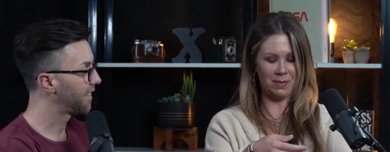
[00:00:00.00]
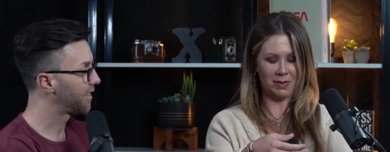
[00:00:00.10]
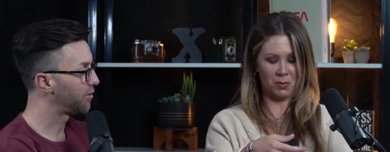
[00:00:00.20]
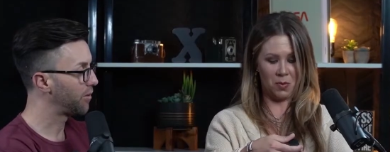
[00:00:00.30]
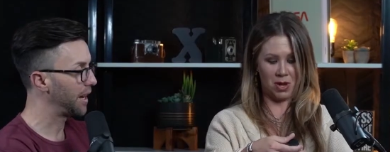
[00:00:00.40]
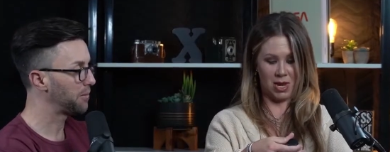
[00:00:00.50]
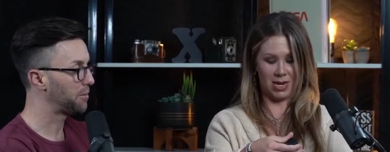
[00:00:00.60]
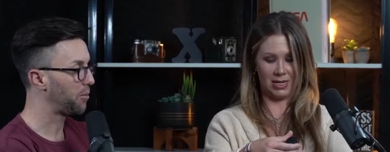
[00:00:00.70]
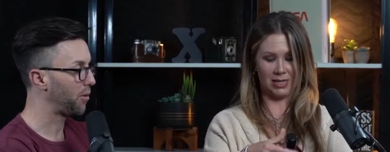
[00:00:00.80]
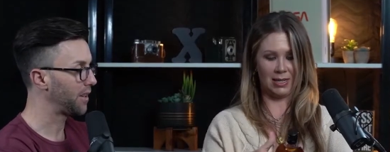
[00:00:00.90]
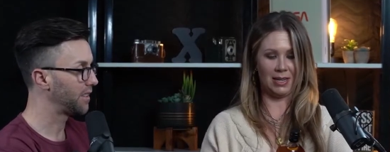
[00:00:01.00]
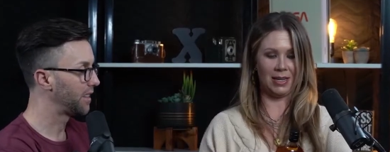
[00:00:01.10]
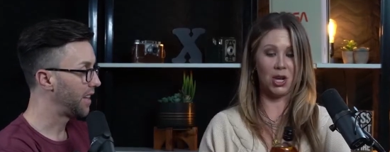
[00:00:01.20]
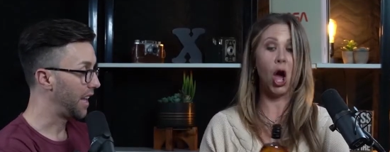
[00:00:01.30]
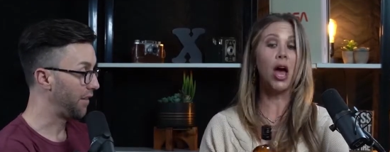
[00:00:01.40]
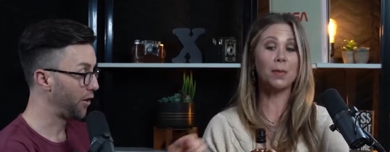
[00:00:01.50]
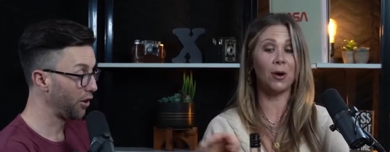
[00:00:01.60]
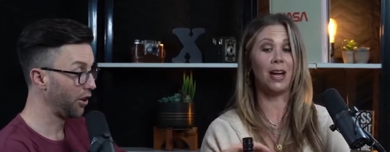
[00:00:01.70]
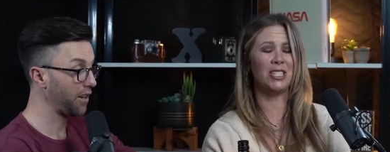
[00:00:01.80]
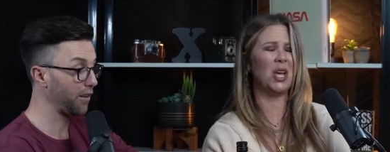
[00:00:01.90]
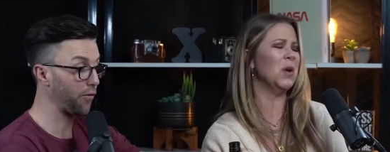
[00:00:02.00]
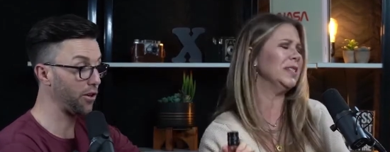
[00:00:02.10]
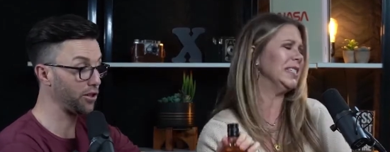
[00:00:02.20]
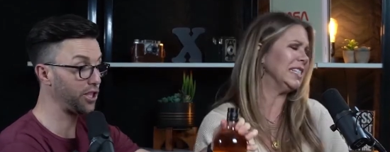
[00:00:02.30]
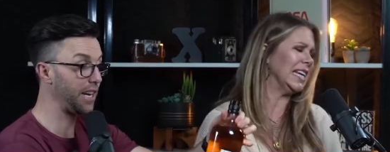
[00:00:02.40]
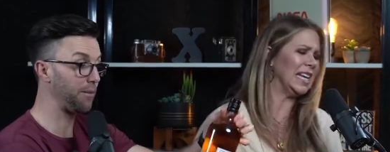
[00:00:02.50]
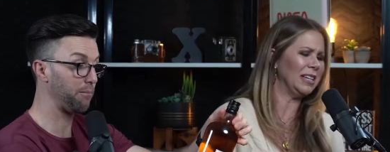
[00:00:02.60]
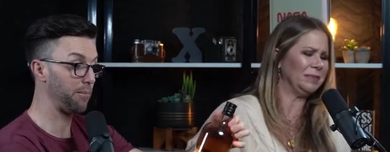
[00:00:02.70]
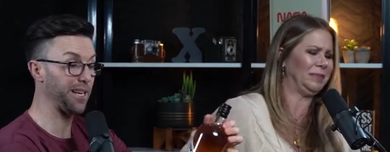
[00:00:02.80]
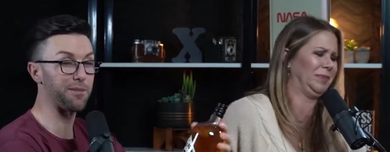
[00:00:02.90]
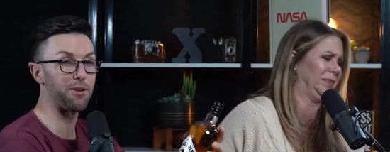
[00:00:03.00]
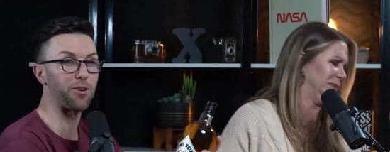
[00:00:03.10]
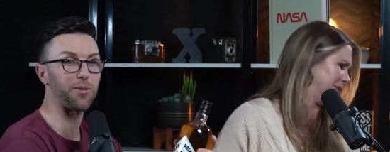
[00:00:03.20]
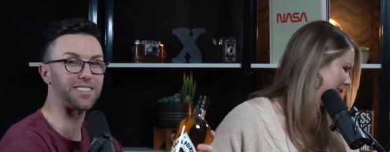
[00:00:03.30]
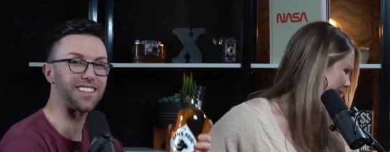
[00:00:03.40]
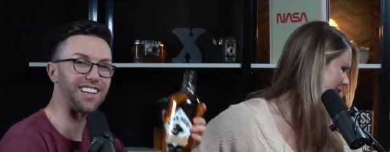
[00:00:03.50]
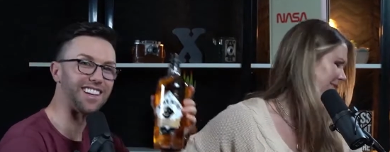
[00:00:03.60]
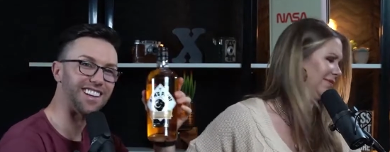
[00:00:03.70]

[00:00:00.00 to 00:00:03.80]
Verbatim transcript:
Speaker 1: Rams.
Speaker 2: Rams Point. Not if you're looking for cheap sticky. peanut butter whiskey,